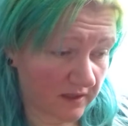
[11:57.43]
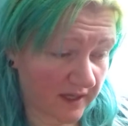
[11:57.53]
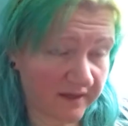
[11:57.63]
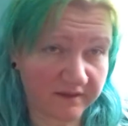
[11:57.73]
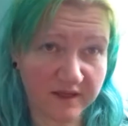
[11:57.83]

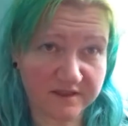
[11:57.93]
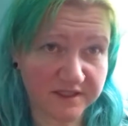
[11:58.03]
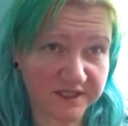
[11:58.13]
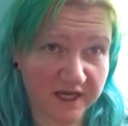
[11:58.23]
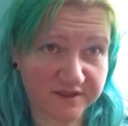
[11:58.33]
And at the end of
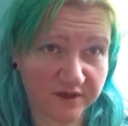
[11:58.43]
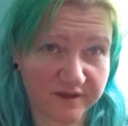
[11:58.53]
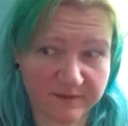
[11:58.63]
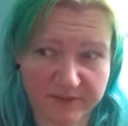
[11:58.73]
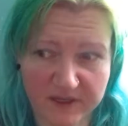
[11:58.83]
the day, I don't
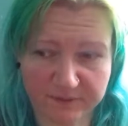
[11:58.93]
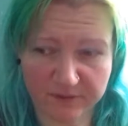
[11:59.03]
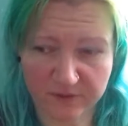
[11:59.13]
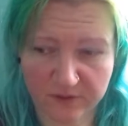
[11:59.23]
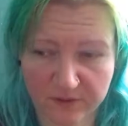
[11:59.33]
think
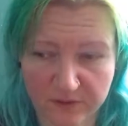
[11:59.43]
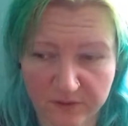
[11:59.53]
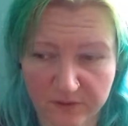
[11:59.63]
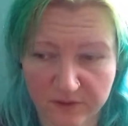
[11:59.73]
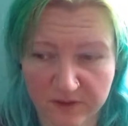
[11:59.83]
people
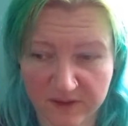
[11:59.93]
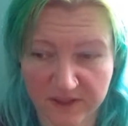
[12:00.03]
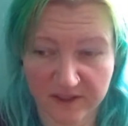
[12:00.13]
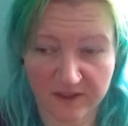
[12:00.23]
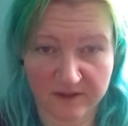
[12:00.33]
who
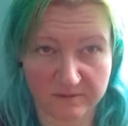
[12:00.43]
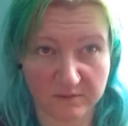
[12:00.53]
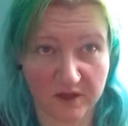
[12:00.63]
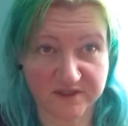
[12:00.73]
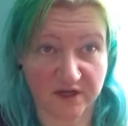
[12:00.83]

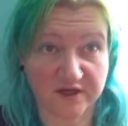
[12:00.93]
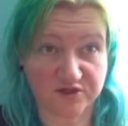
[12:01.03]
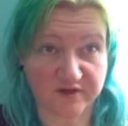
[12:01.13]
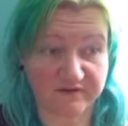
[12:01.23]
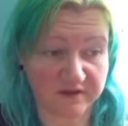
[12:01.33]
are
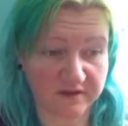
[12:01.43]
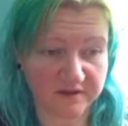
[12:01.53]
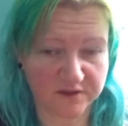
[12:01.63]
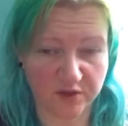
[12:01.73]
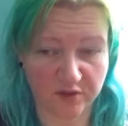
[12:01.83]
dietary
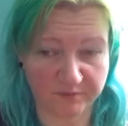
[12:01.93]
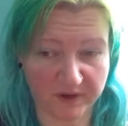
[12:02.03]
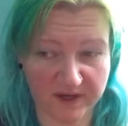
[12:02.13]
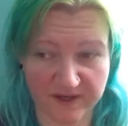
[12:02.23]
vegans who buy